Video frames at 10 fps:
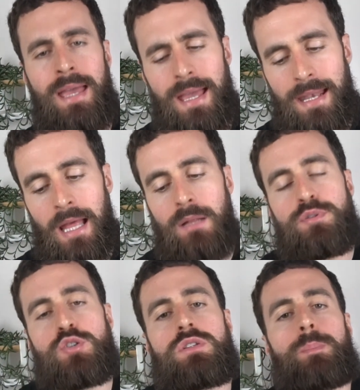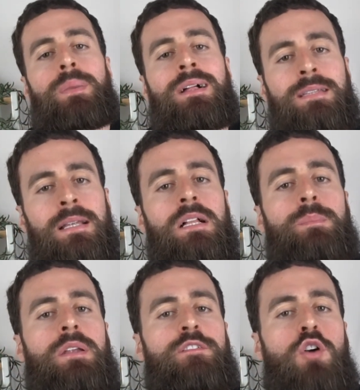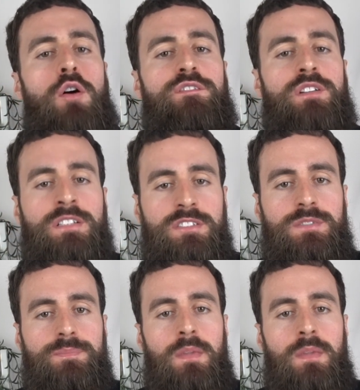and helps you to build a little bit of confidence.